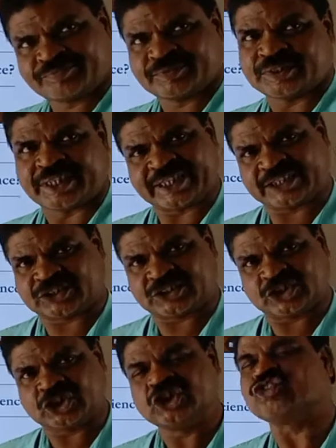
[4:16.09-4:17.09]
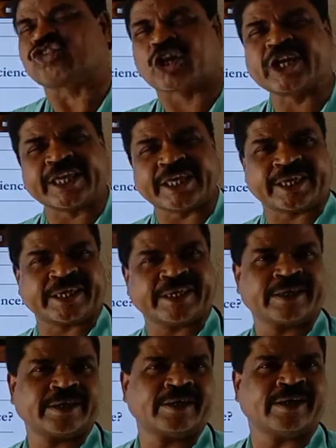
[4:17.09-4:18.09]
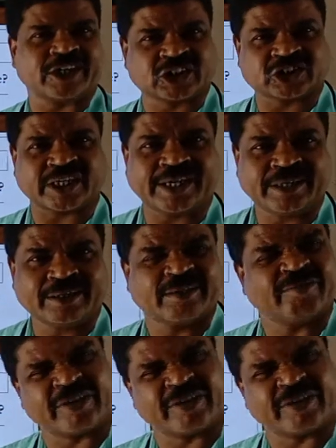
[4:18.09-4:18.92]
It is, you already understand very